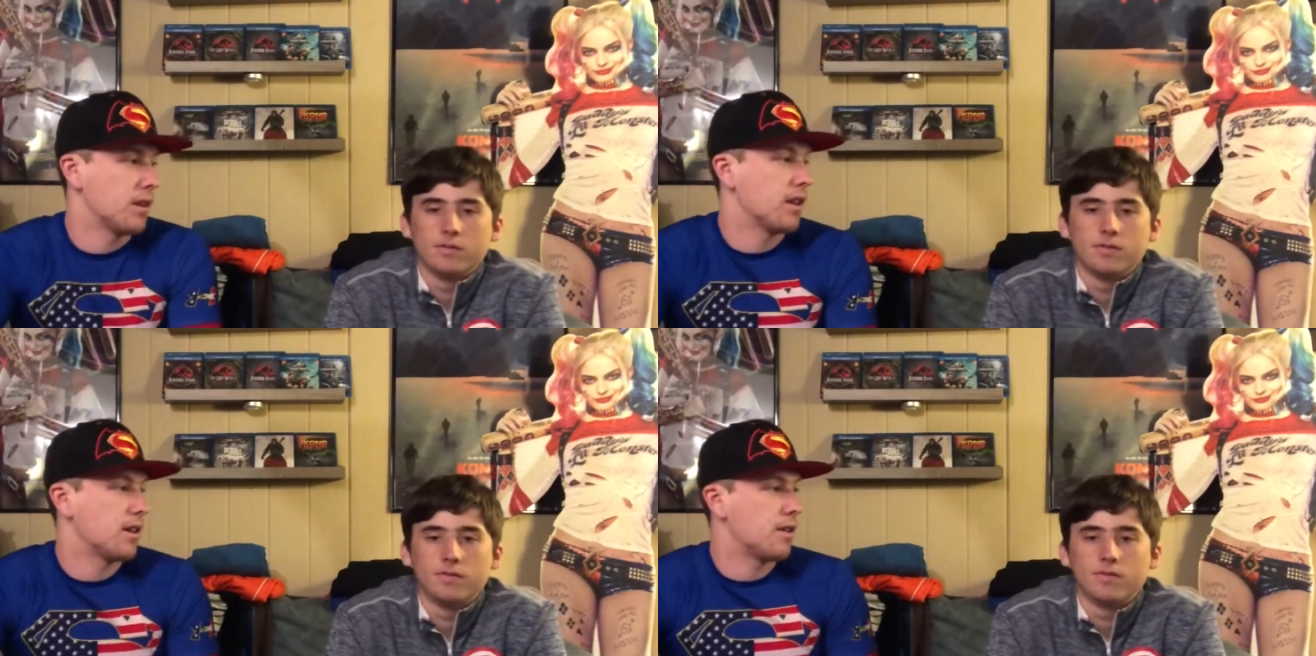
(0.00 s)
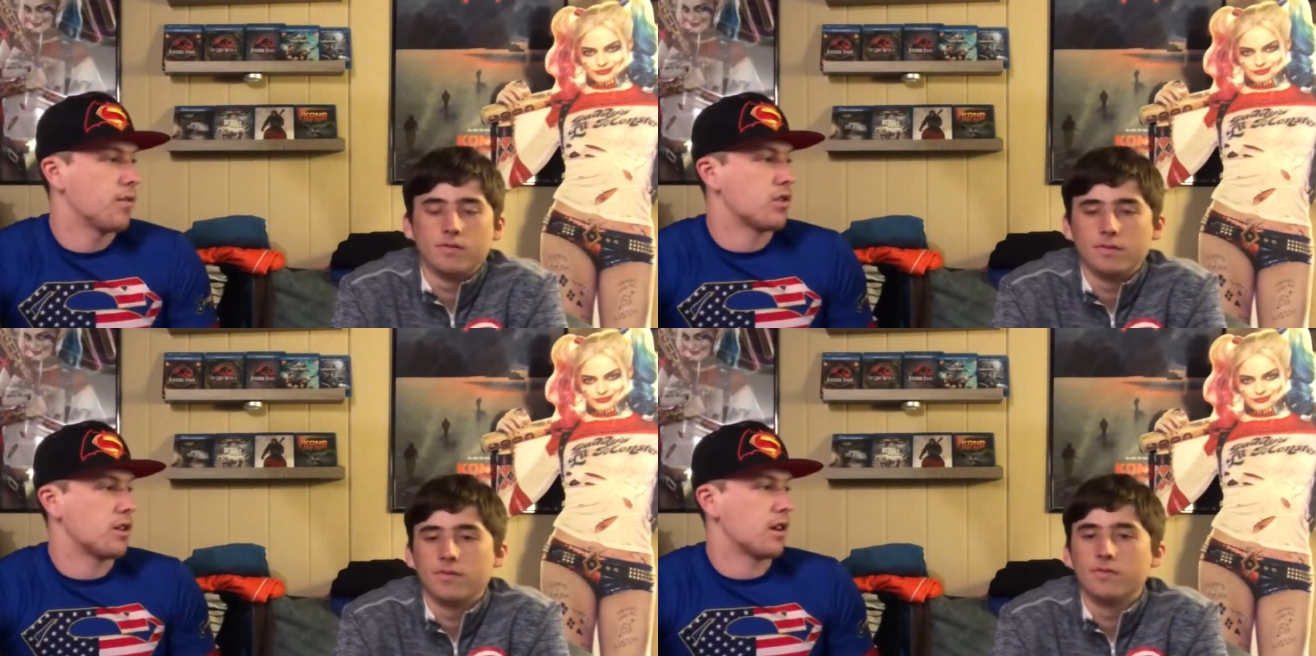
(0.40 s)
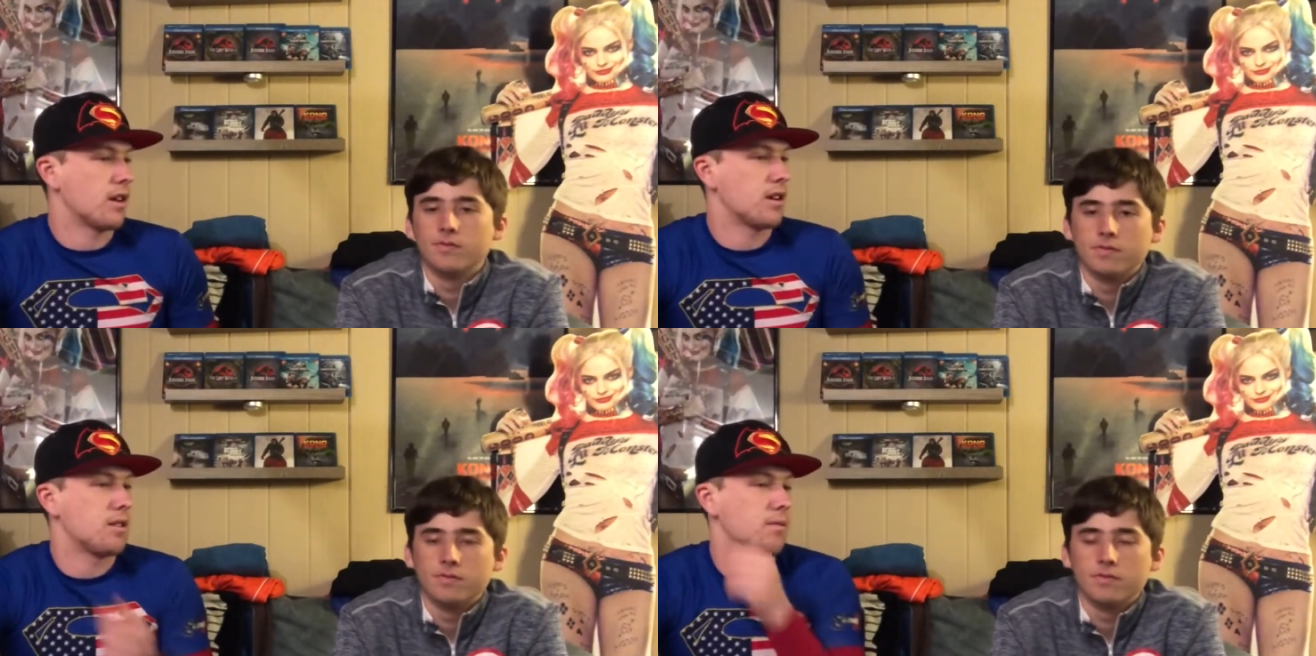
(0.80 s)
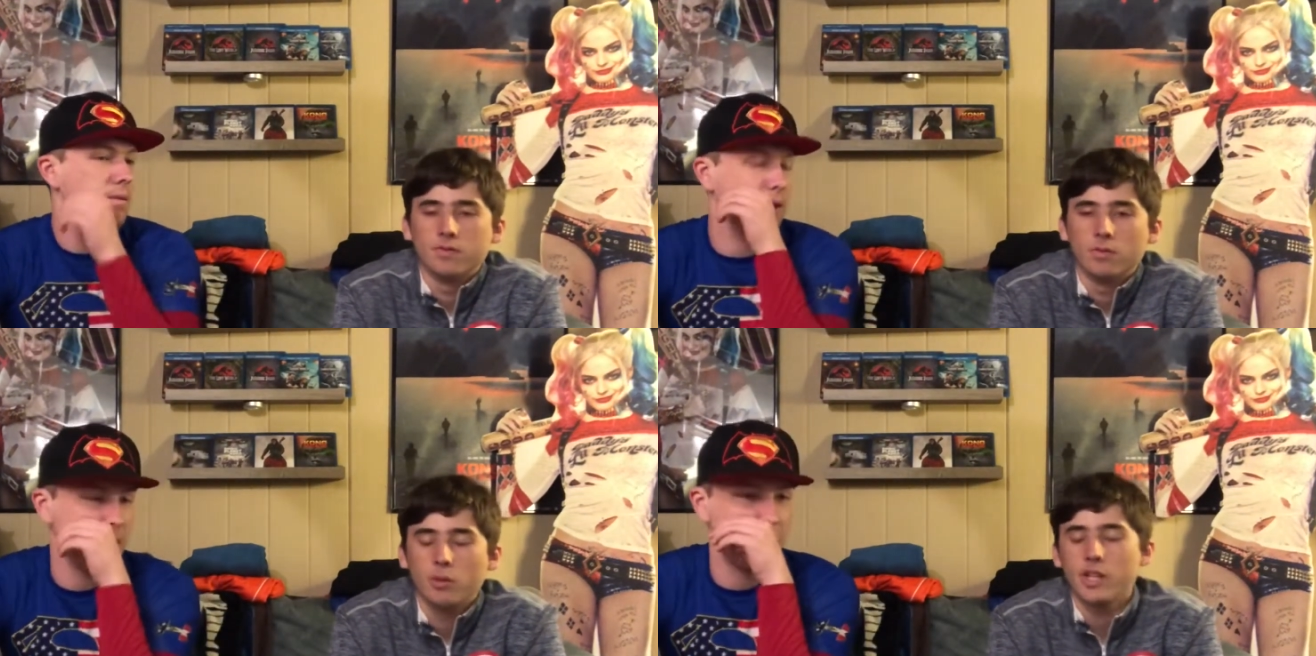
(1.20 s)
Speaker 1: Like they had different. I guess.
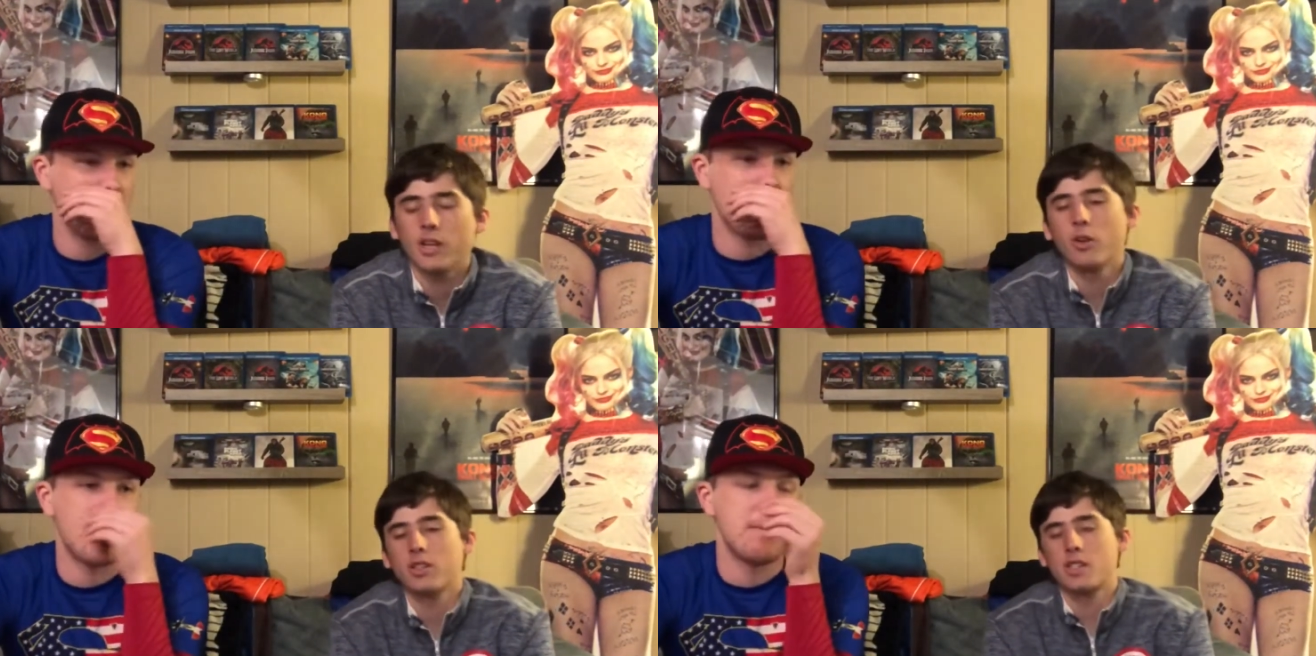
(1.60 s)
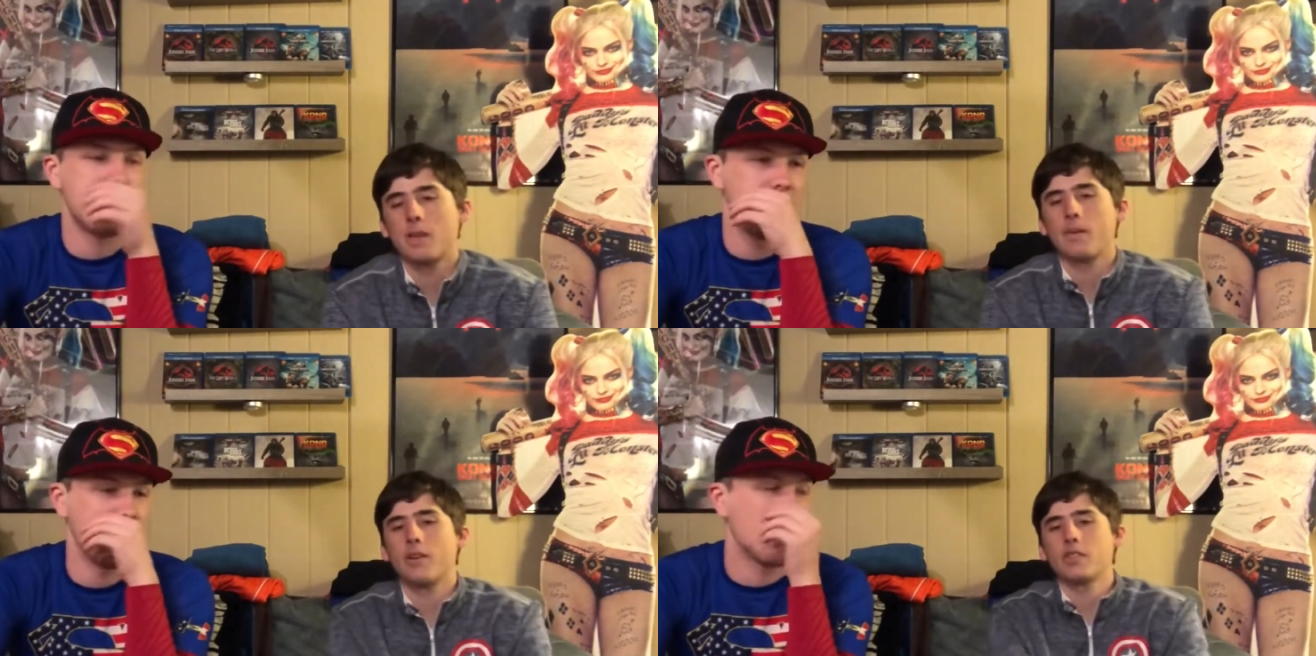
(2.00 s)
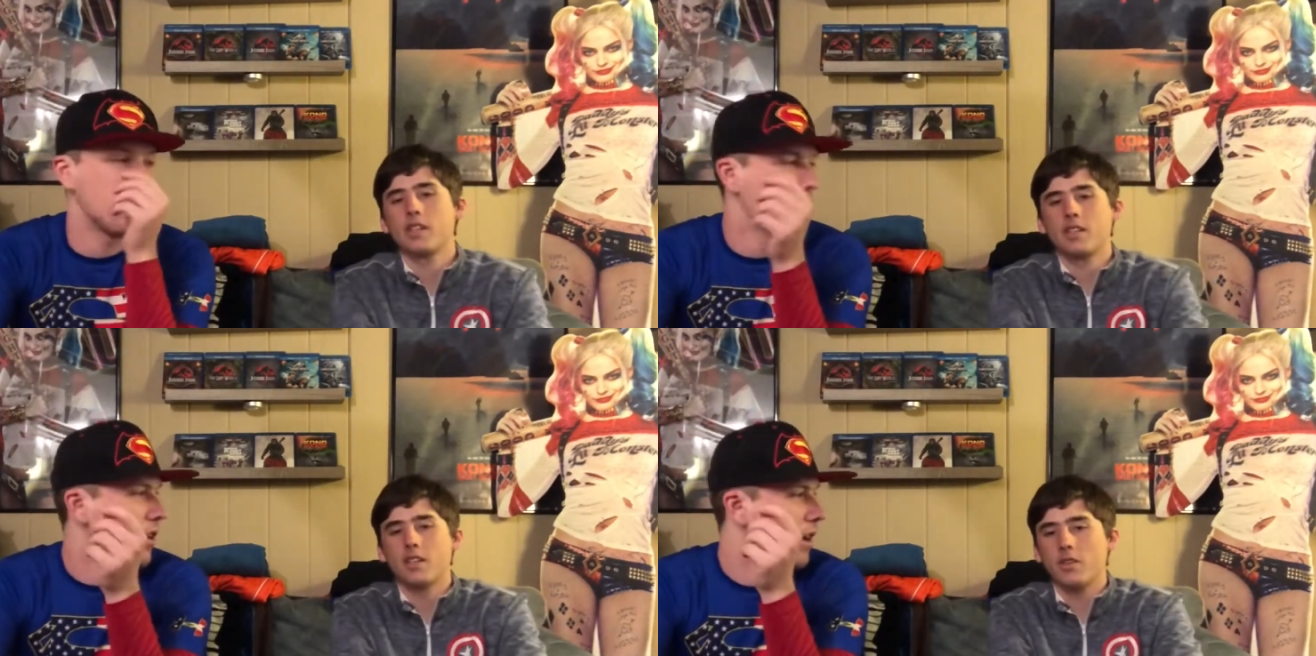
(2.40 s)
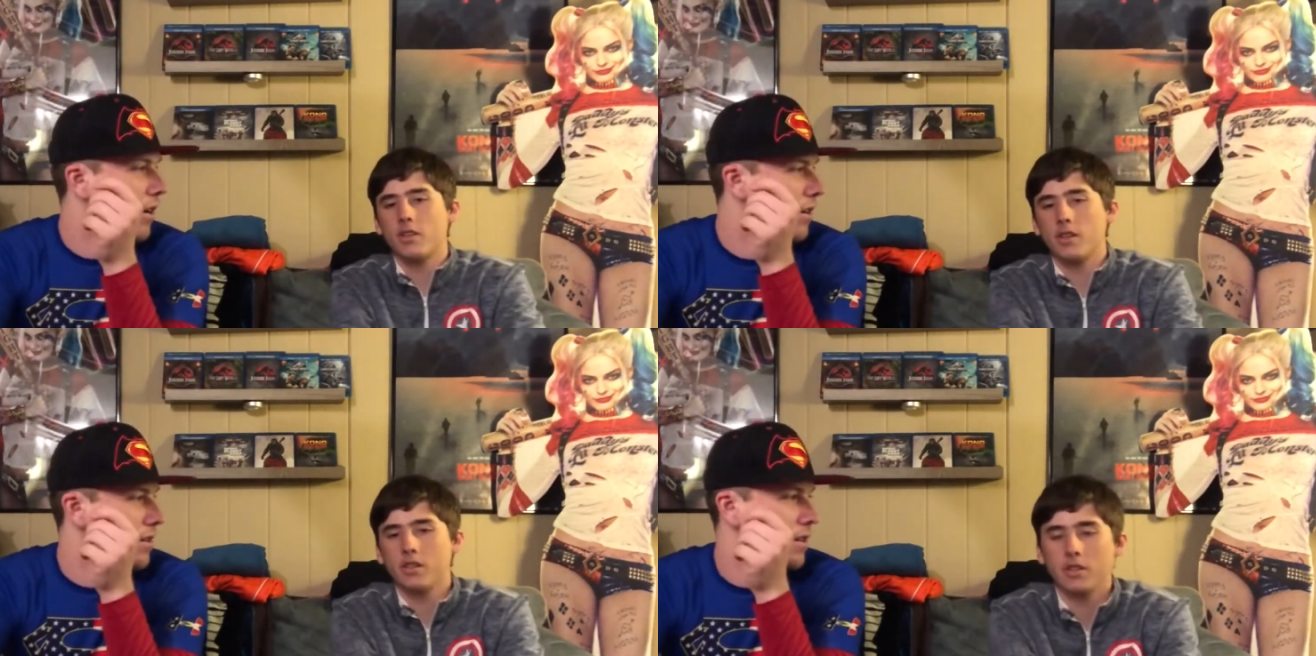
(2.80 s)
Well, they all the same powers. They, all they just different
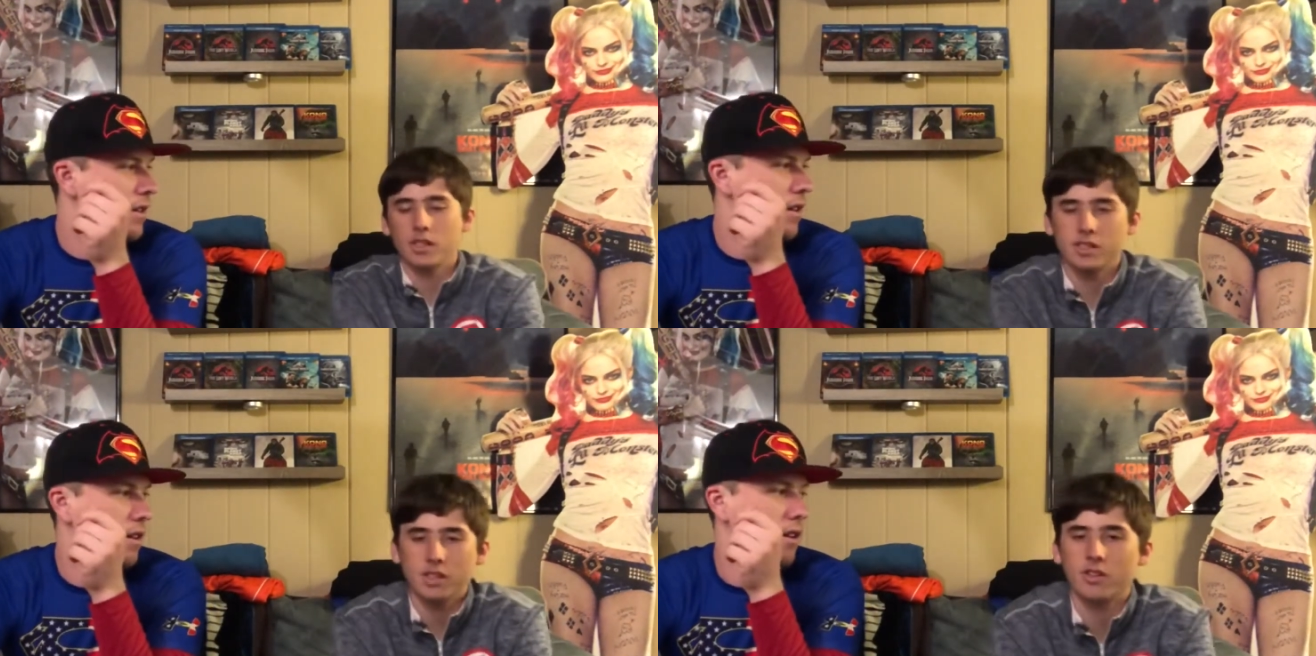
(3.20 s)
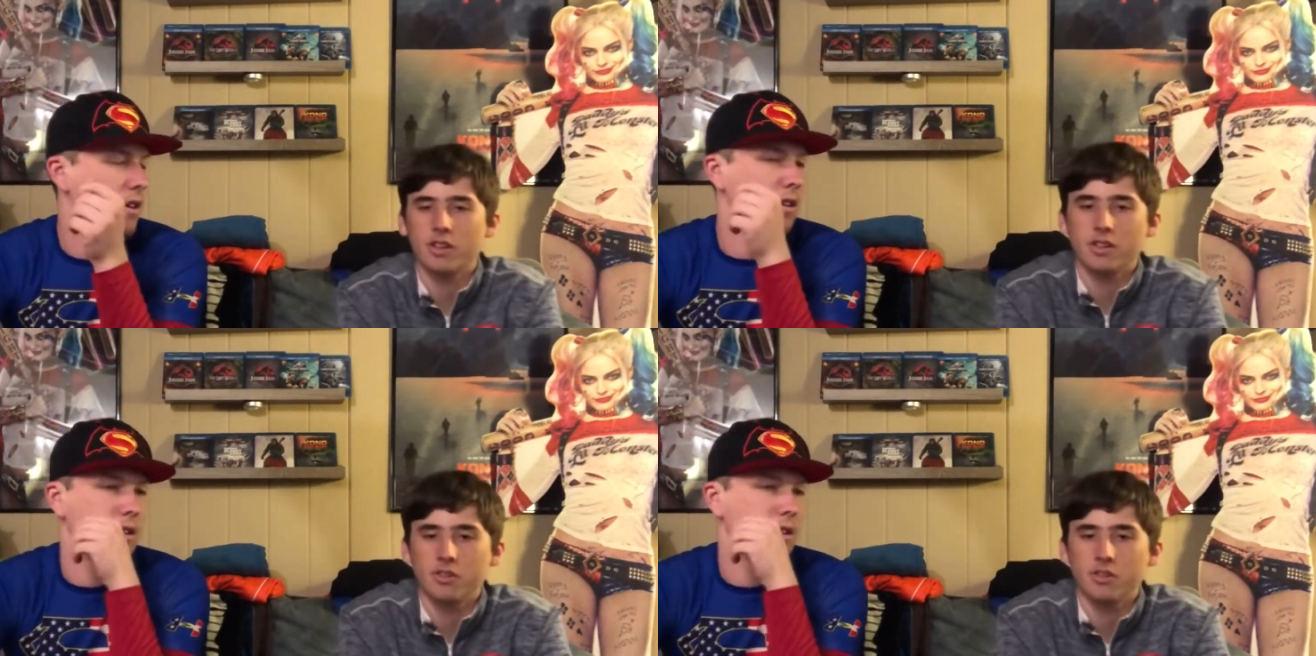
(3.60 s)
didn't colors. know. How
Speaker 2: to, they just didn't know how to